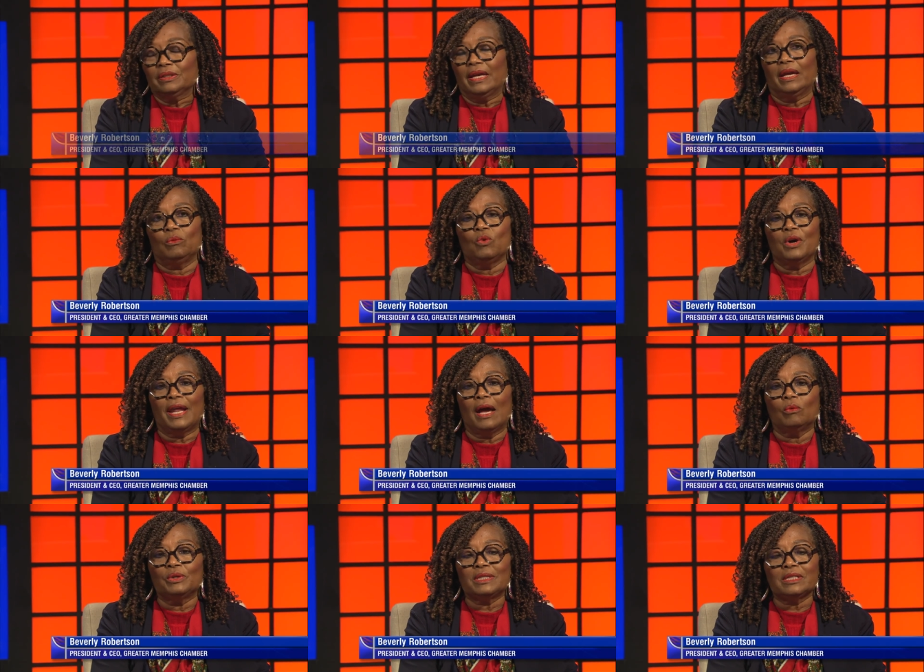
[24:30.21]
And what I
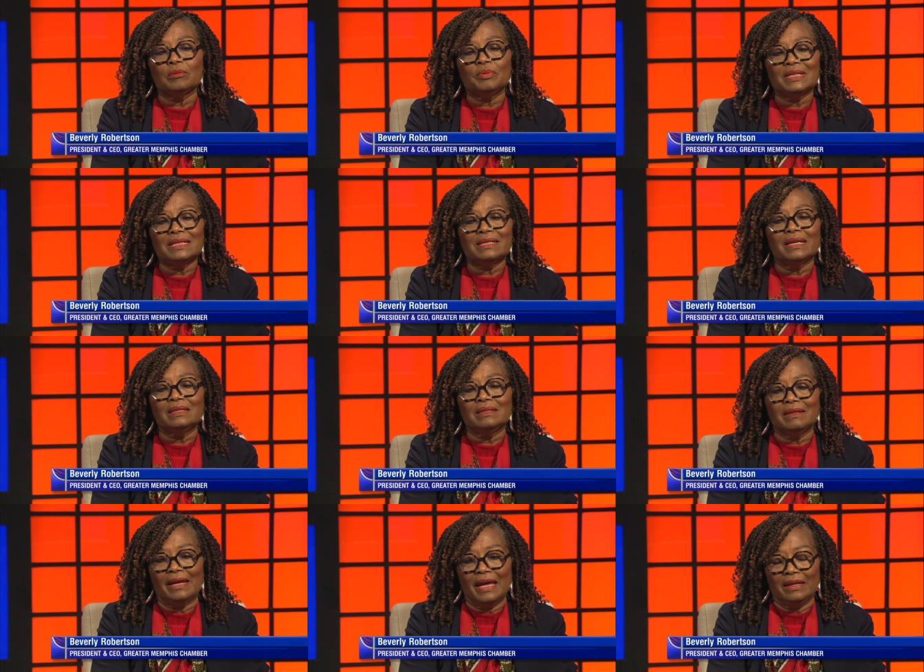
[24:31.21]
would simply say to
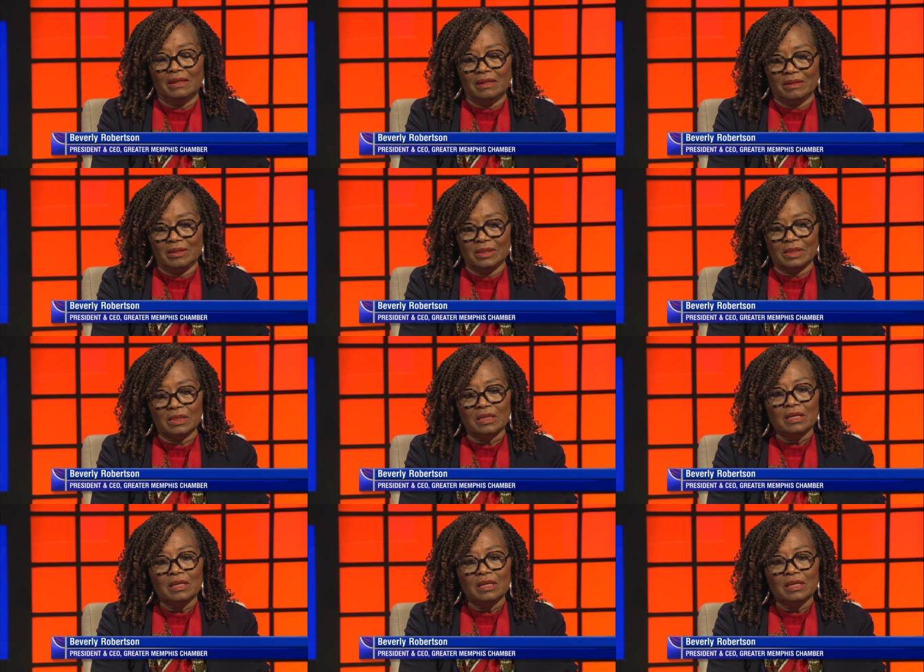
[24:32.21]
that is